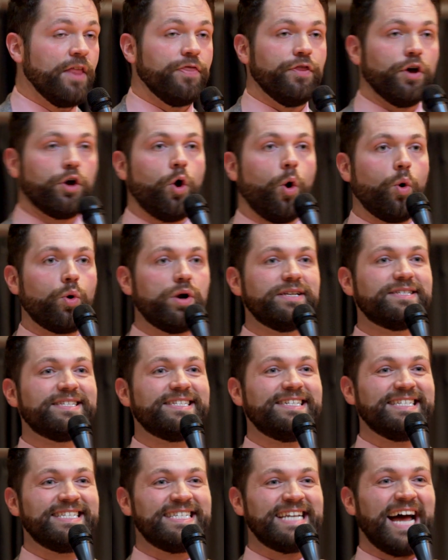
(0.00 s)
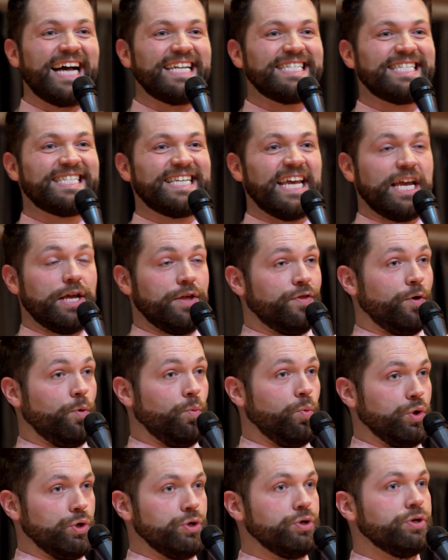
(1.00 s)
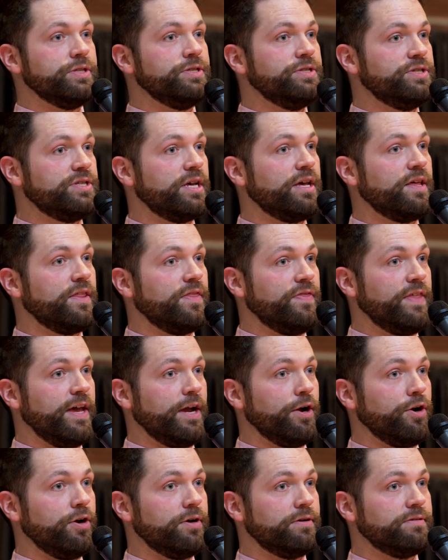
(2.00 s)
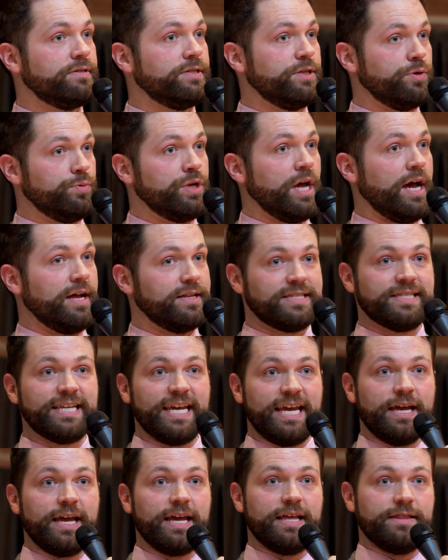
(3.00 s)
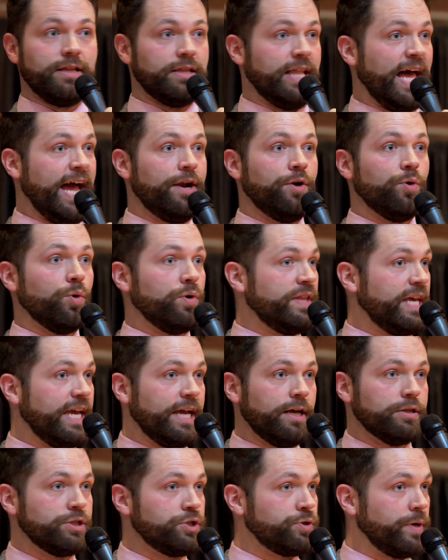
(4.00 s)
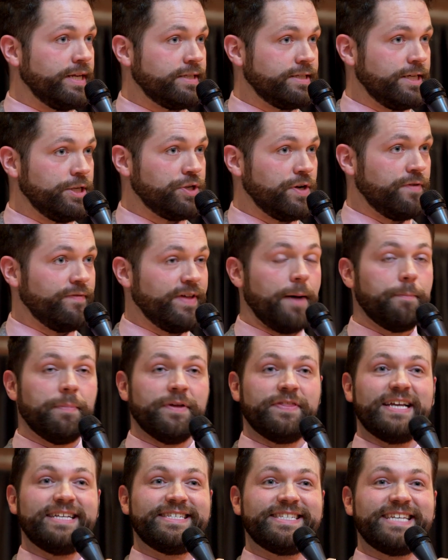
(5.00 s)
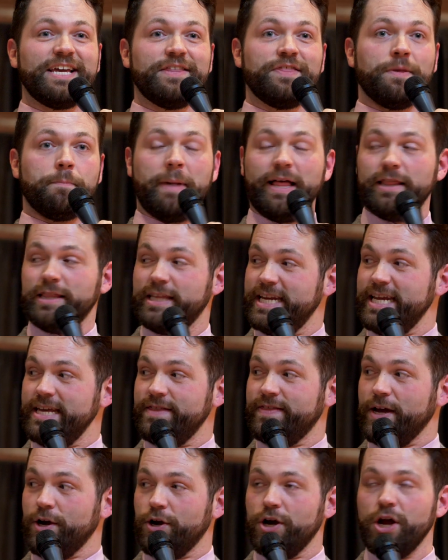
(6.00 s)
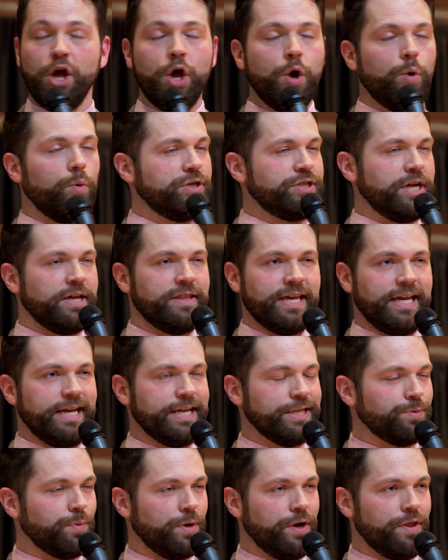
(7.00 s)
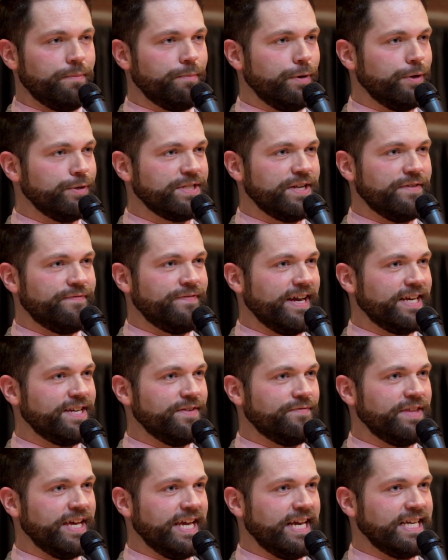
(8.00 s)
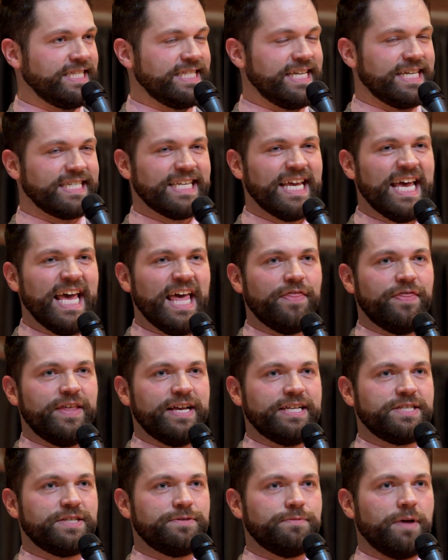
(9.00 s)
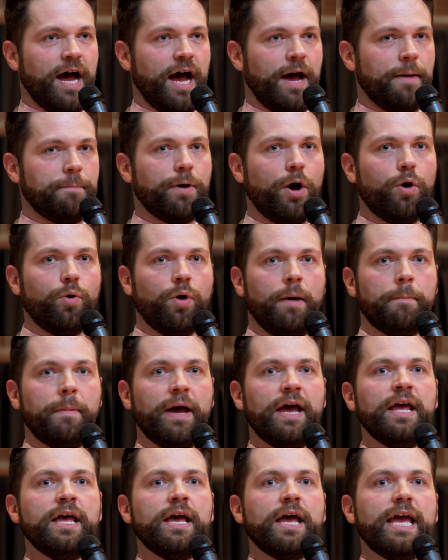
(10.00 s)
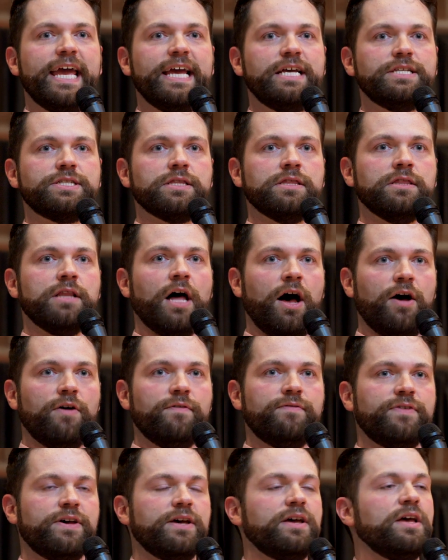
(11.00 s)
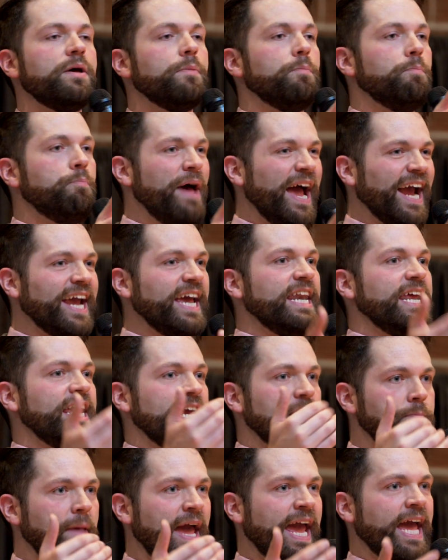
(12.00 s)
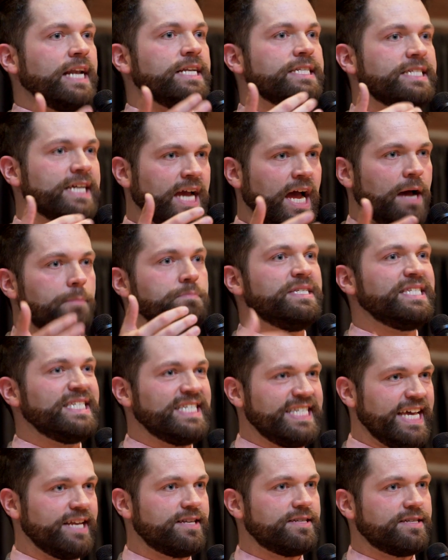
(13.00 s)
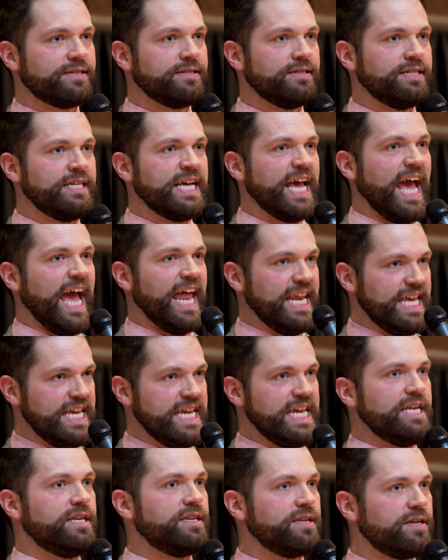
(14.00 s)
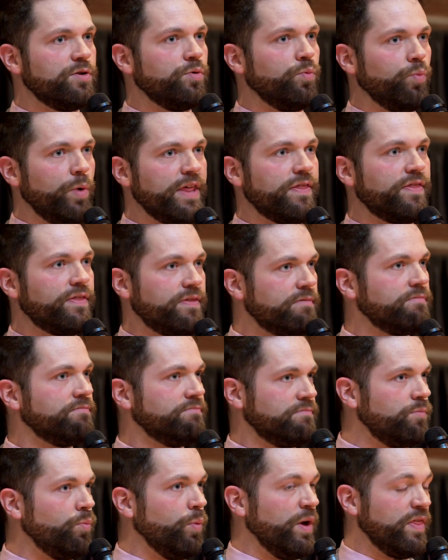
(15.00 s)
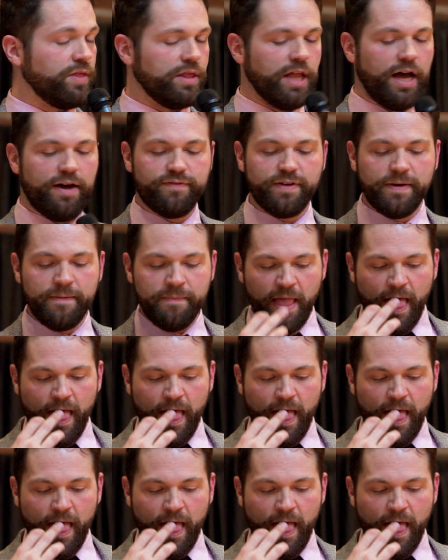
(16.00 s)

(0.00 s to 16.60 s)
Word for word: The chorus does not sing the words there, do not sing the Latin or the English translation of that, but they sing the melody there, which I think is one of the most effective things. This, this uh, poem is love beckoning man to come sit and eat with, with love.